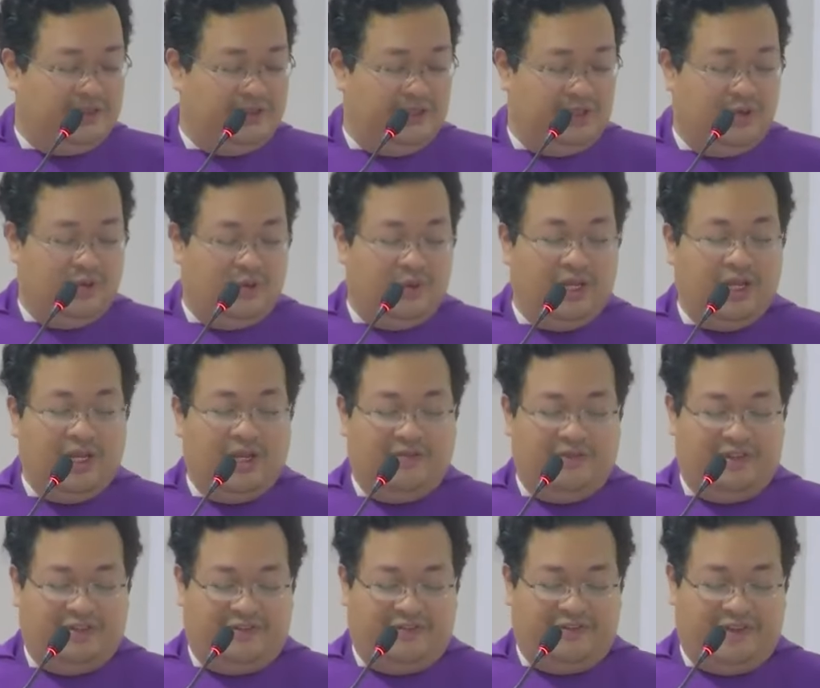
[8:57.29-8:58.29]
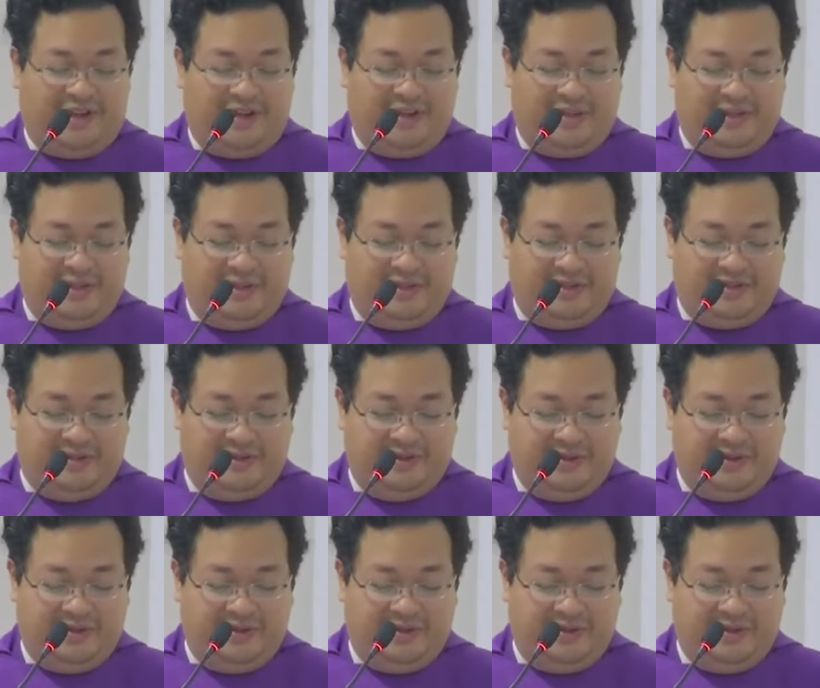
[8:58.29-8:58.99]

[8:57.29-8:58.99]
to the will of the Father.